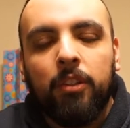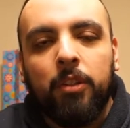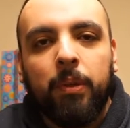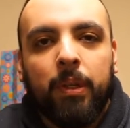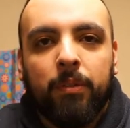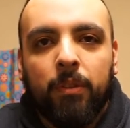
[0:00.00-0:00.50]

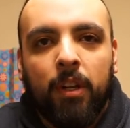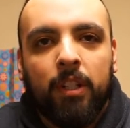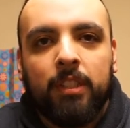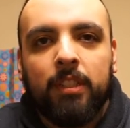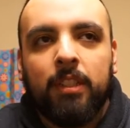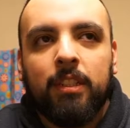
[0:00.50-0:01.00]
you're doing it for
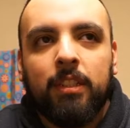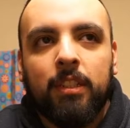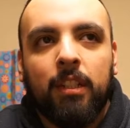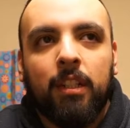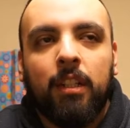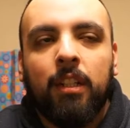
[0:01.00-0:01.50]
us
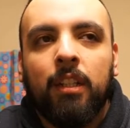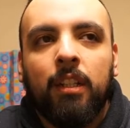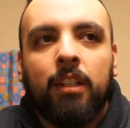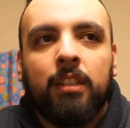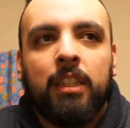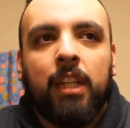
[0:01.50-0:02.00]
to
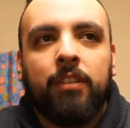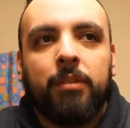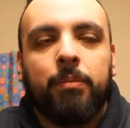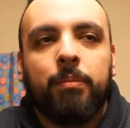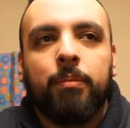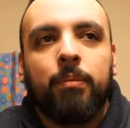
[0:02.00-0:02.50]
to
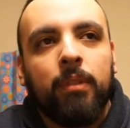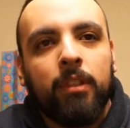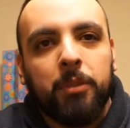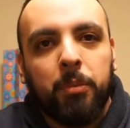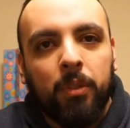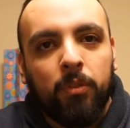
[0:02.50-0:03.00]
have some
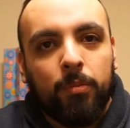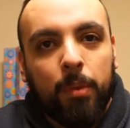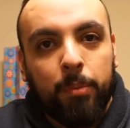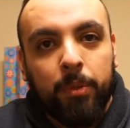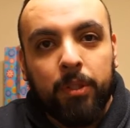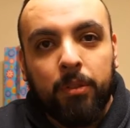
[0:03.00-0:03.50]
some wonderful
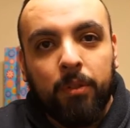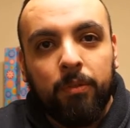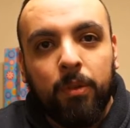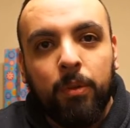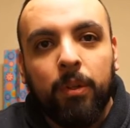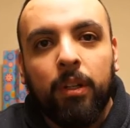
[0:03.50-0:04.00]
memories
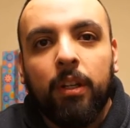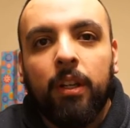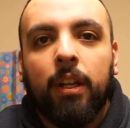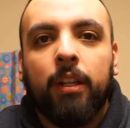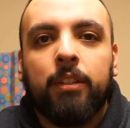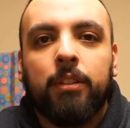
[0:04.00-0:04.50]
going forward
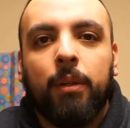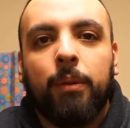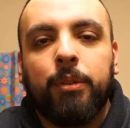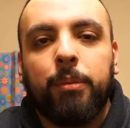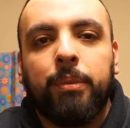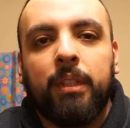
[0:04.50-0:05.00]
and so
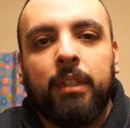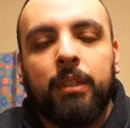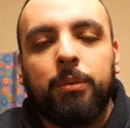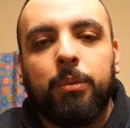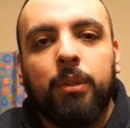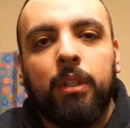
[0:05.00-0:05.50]
I was hoping that
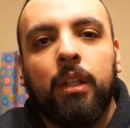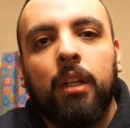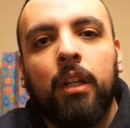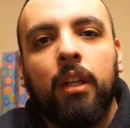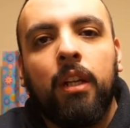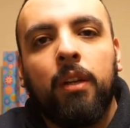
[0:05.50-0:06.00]
this would,
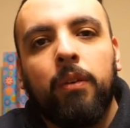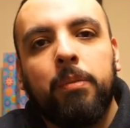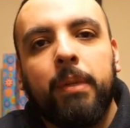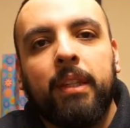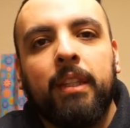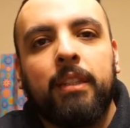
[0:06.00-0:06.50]

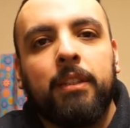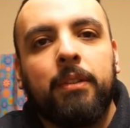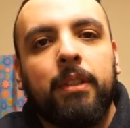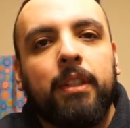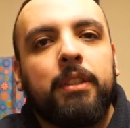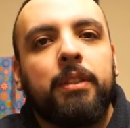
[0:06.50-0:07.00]
would make things
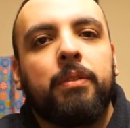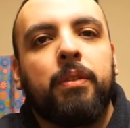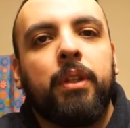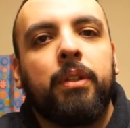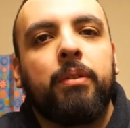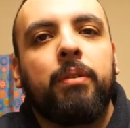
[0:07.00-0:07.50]
a little easier
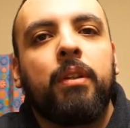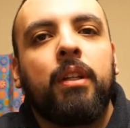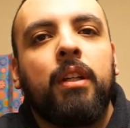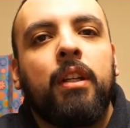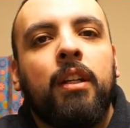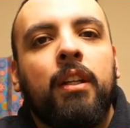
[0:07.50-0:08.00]
for you.
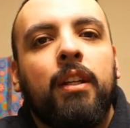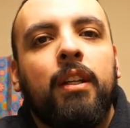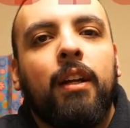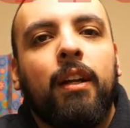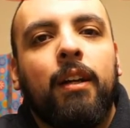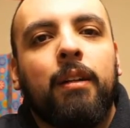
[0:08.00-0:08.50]

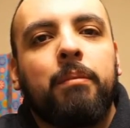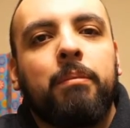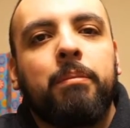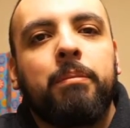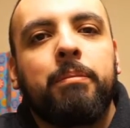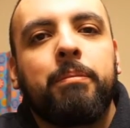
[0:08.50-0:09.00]

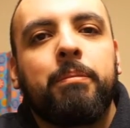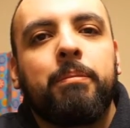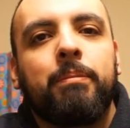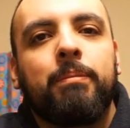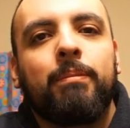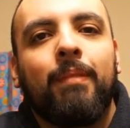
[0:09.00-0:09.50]
Um,
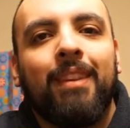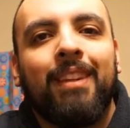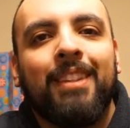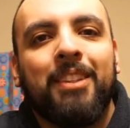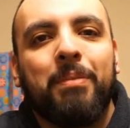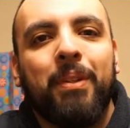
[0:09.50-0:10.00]

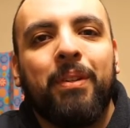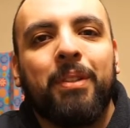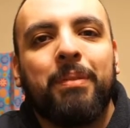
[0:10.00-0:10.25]
so Merry